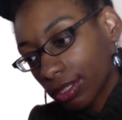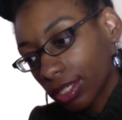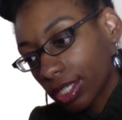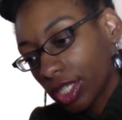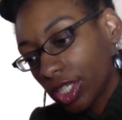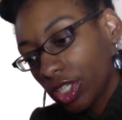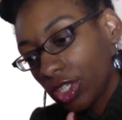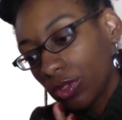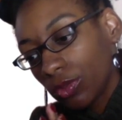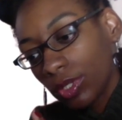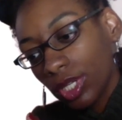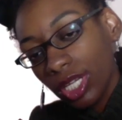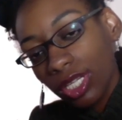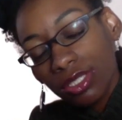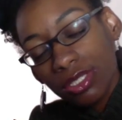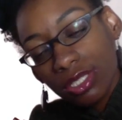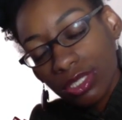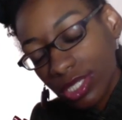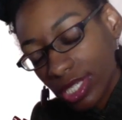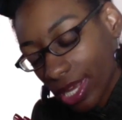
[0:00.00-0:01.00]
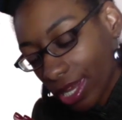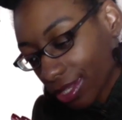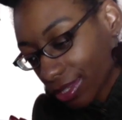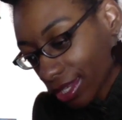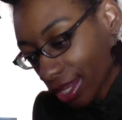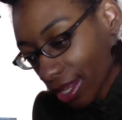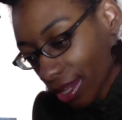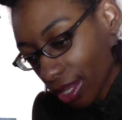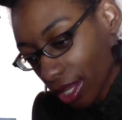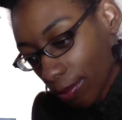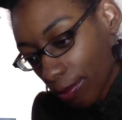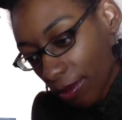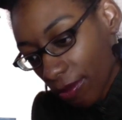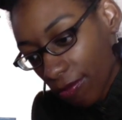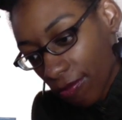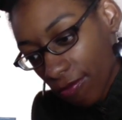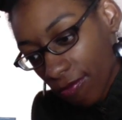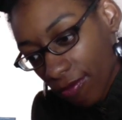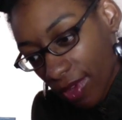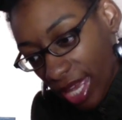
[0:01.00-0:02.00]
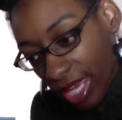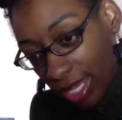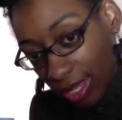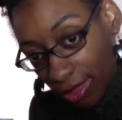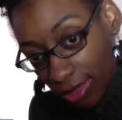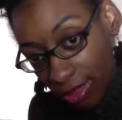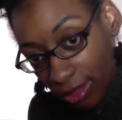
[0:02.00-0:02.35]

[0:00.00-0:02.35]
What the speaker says: you need to take that leap of faith.